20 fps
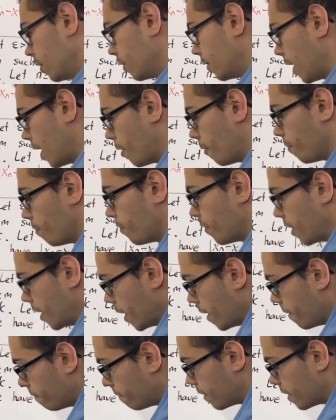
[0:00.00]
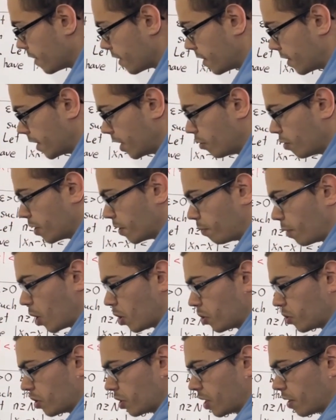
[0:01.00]
Now, if this sequence of
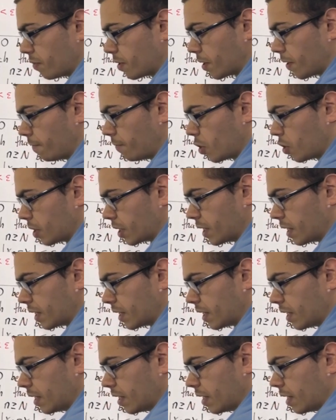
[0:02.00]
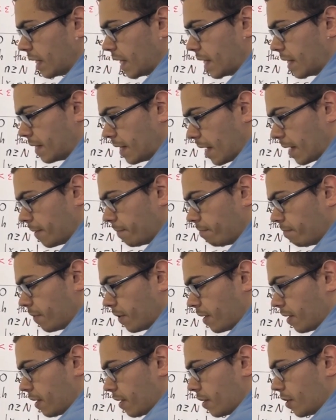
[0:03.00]
partial sums converges, then
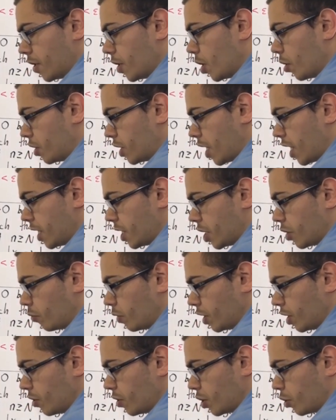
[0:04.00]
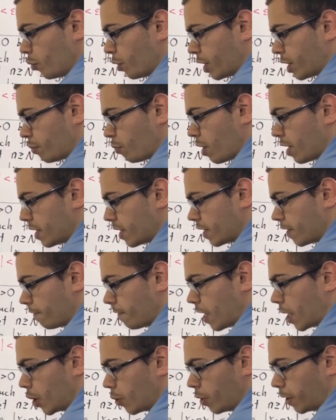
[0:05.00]
the notation we use to express the
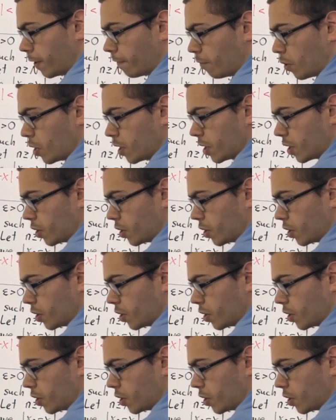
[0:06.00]
value it converges